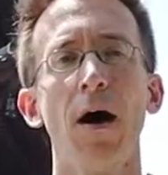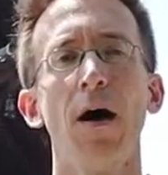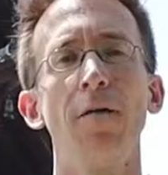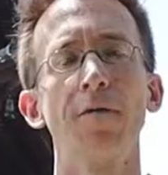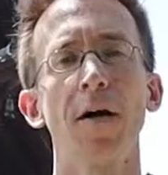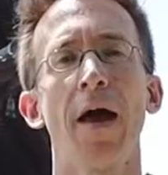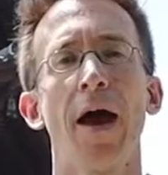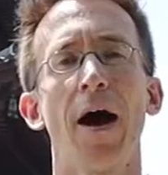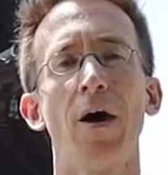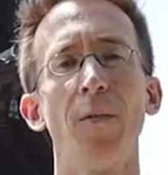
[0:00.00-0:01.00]
of
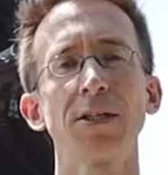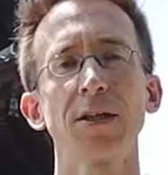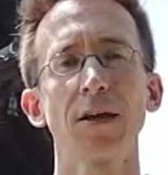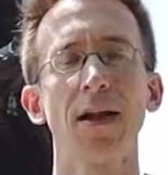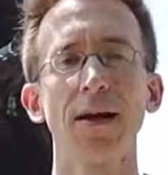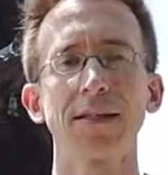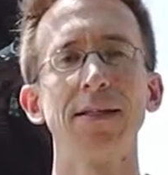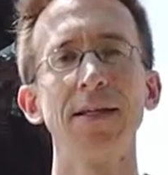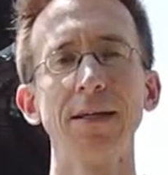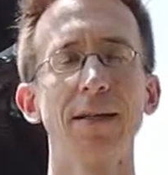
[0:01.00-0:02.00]
how much the clients
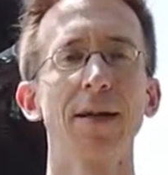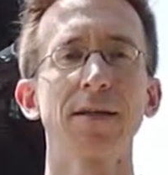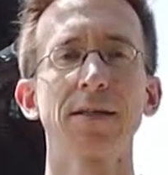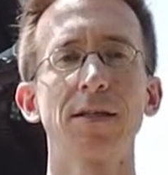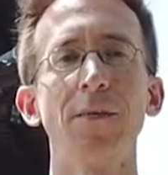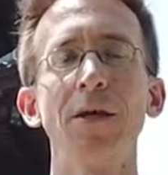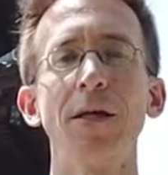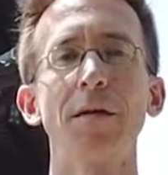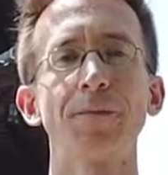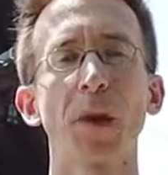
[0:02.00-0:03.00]
need things to
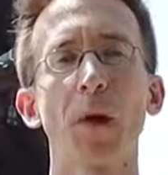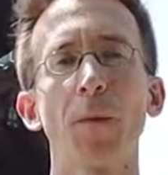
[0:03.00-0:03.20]
be